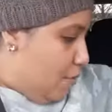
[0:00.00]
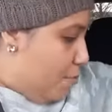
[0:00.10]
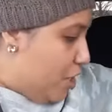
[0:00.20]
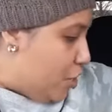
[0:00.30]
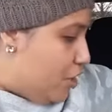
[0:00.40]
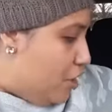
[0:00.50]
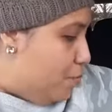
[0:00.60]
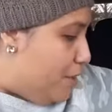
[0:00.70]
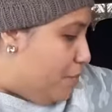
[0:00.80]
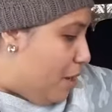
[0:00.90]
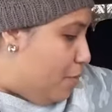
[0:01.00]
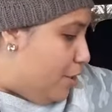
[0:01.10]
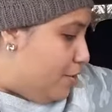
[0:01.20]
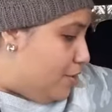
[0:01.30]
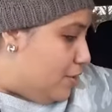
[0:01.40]
Mission complete, my
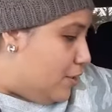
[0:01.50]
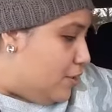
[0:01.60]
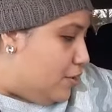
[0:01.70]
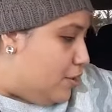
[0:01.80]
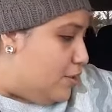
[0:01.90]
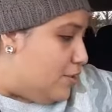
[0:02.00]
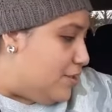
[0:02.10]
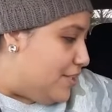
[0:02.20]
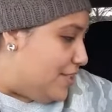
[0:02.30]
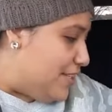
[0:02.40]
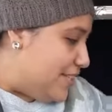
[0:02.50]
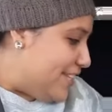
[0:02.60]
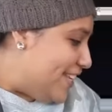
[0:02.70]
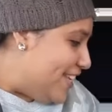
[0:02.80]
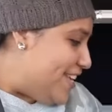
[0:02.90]
brothers and sisters.
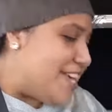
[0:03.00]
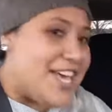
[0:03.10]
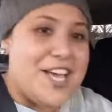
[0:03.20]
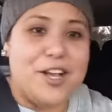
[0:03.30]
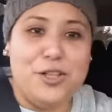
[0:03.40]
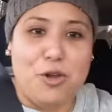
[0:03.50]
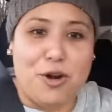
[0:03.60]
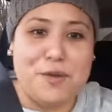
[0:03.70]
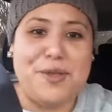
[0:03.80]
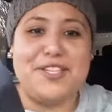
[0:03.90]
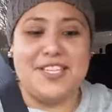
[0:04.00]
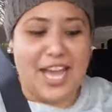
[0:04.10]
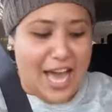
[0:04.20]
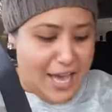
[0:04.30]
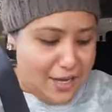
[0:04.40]
Glory be to
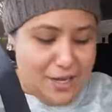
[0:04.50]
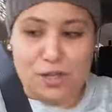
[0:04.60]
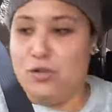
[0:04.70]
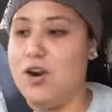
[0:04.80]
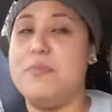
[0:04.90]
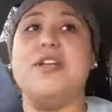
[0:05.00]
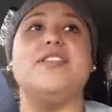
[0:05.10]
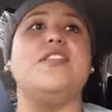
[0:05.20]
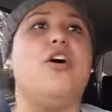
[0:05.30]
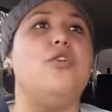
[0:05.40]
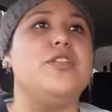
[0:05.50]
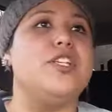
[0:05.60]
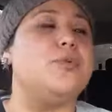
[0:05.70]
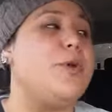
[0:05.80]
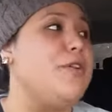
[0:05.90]
God. Glory be to the Holy
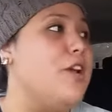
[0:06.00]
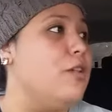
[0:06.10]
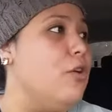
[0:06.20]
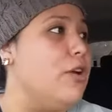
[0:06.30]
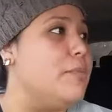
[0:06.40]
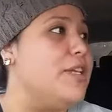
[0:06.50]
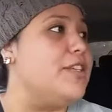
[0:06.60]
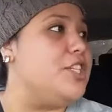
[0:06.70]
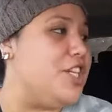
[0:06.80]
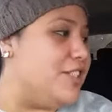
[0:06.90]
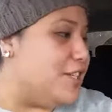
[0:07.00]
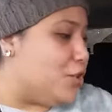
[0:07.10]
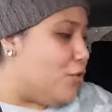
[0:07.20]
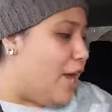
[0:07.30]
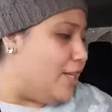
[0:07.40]
Spirit. Glory be to Jesus
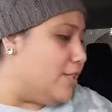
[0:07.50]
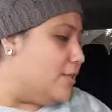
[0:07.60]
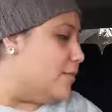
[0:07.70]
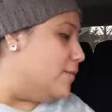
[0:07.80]
Christ.